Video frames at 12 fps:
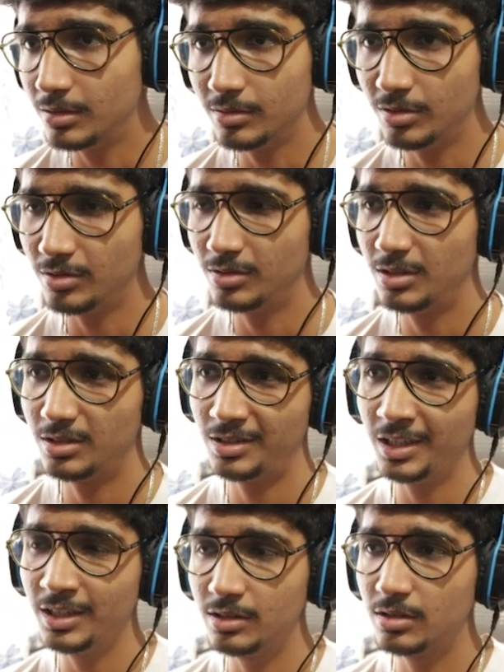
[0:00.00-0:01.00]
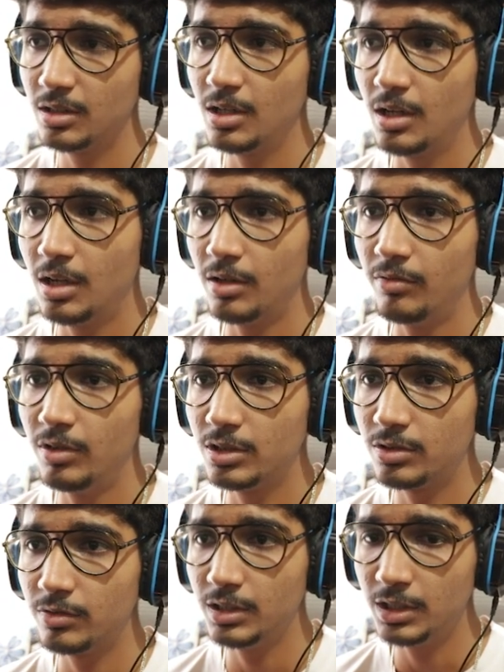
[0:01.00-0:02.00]
the the things
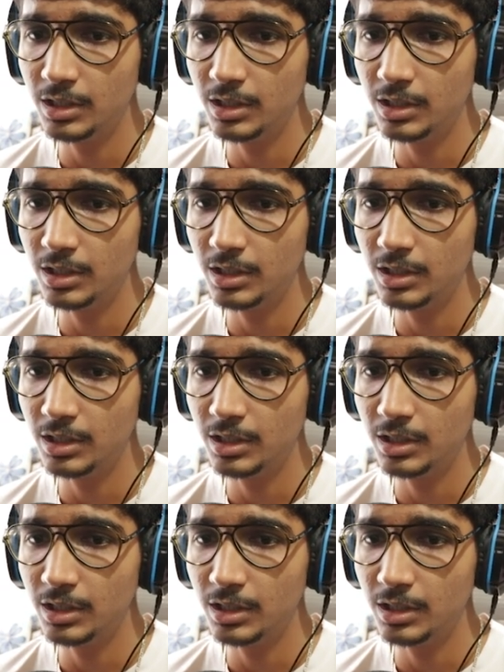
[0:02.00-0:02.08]
which we